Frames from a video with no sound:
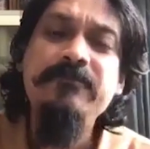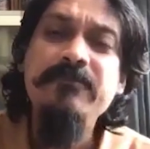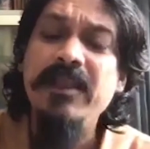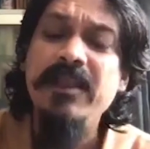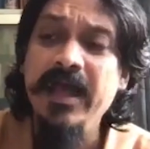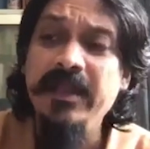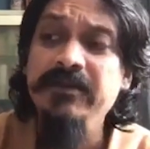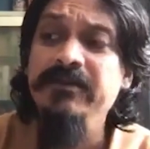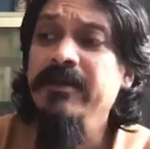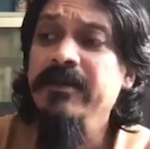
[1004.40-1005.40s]
and
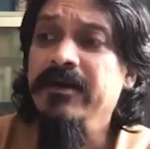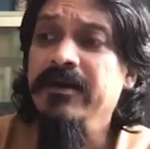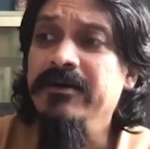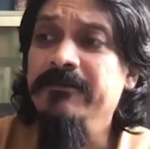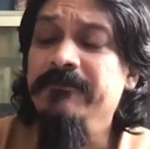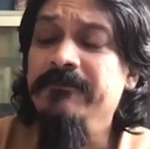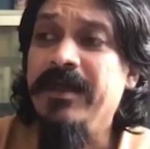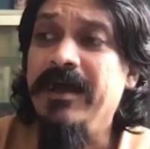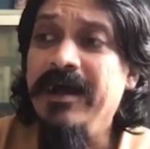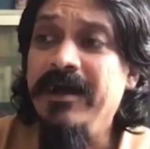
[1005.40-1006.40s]
uh,
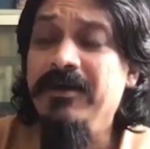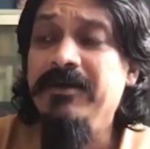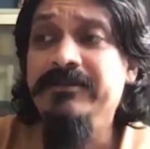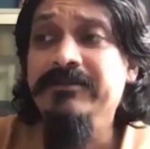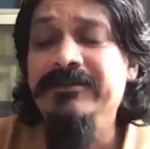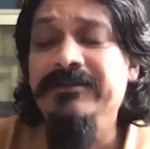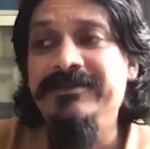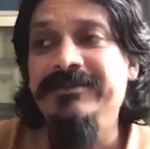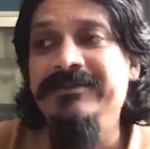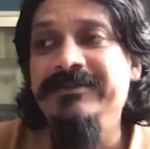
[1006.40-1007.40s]
the,
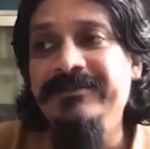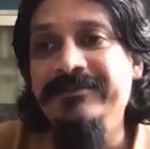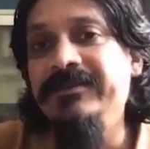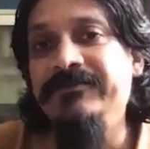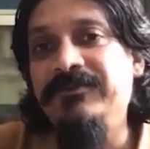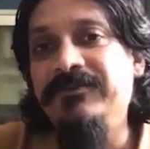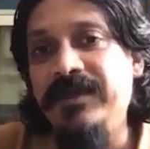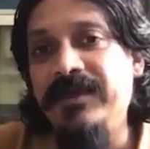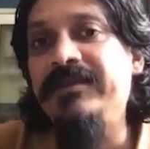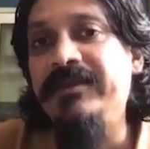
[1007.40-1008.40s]
the, learning from that
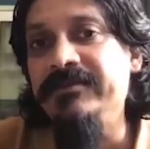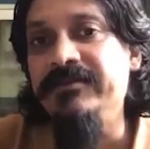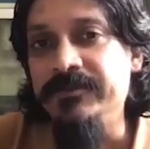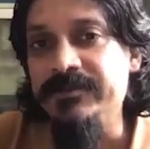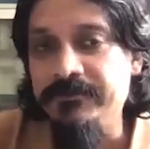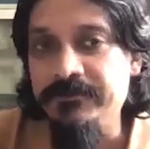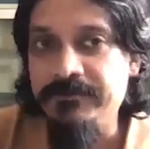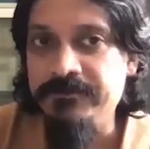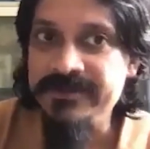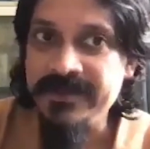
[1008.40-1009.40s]
idea,
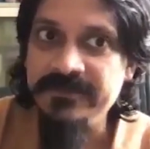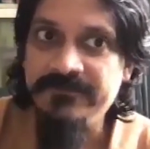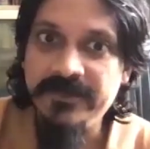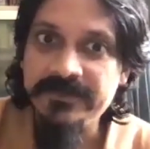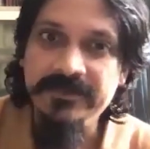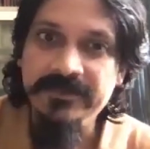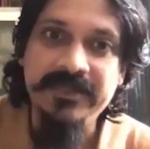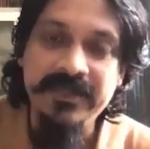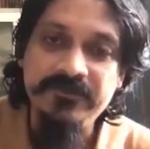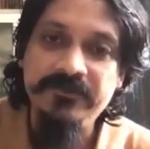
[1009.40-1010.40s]
besides the fact that it came
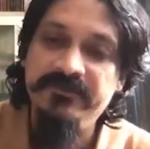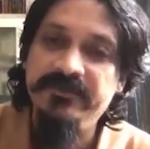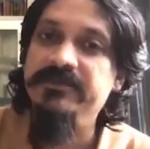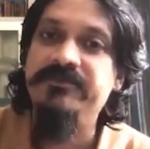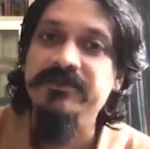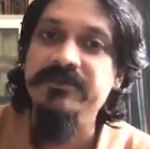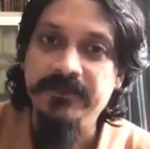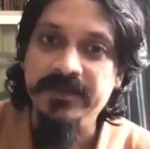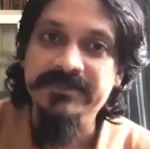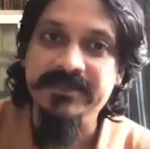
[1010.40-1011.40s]
from a very real
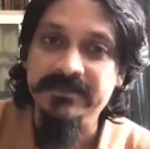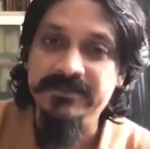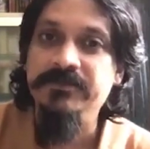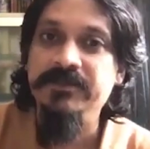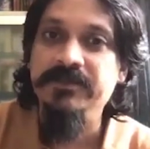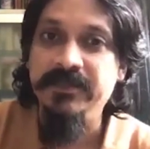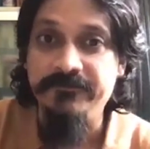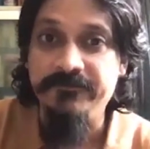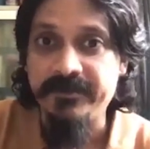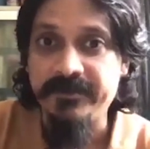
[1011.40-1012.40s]
place and it's something that
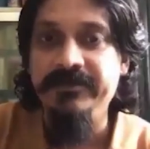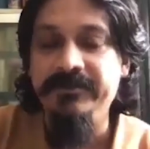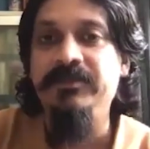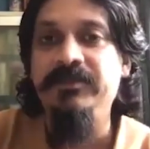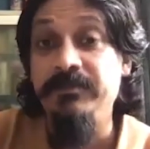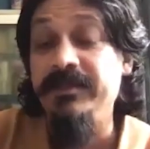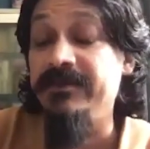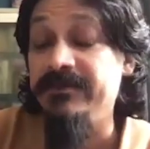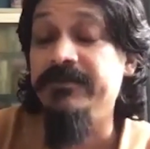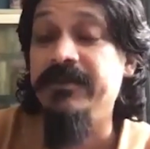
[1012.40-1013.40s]
affected him deeply and,
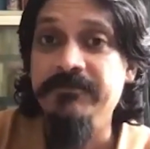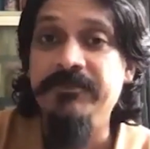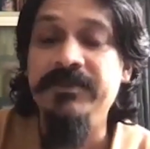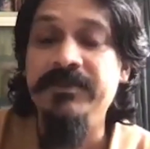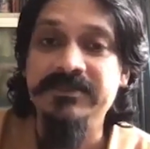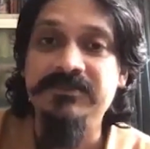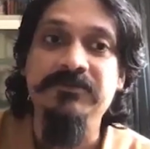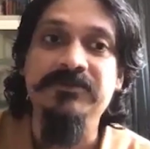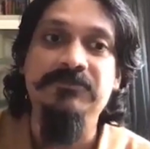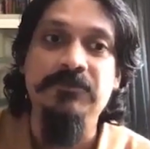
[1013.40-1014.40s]
and me as well, which
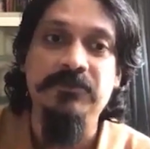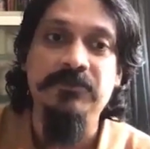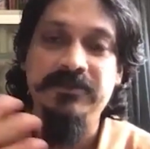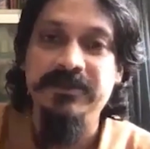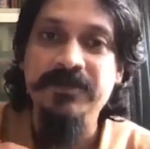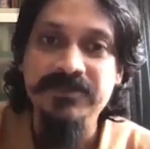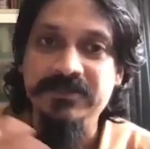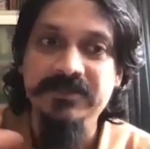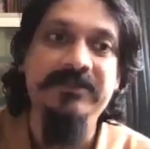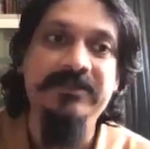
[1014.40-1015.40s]
is what
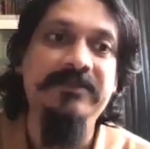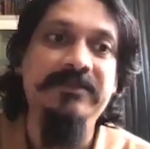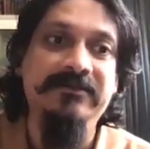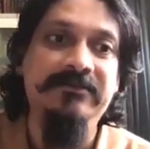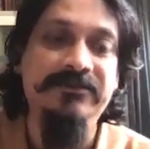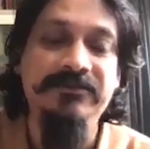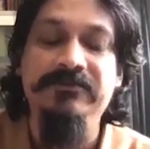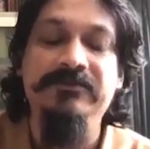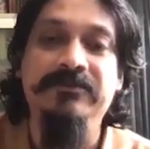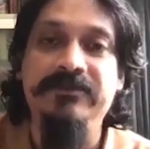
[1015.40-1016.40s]
immediately, uh, you know,
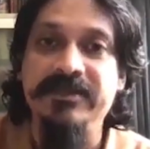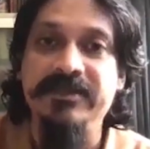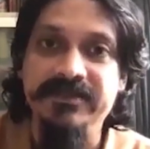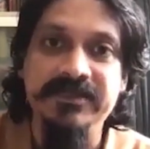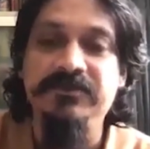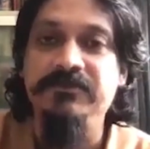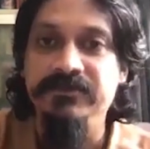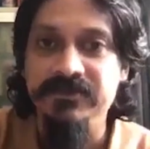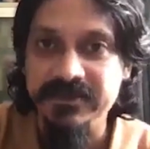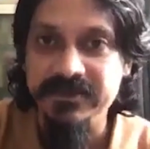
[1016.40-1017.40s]
resonates with you when you
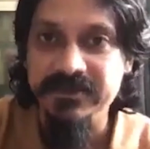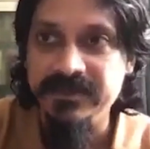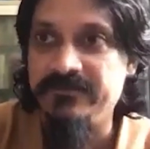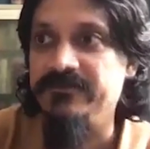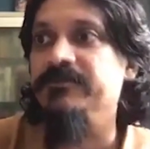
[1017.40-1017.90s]
see that film.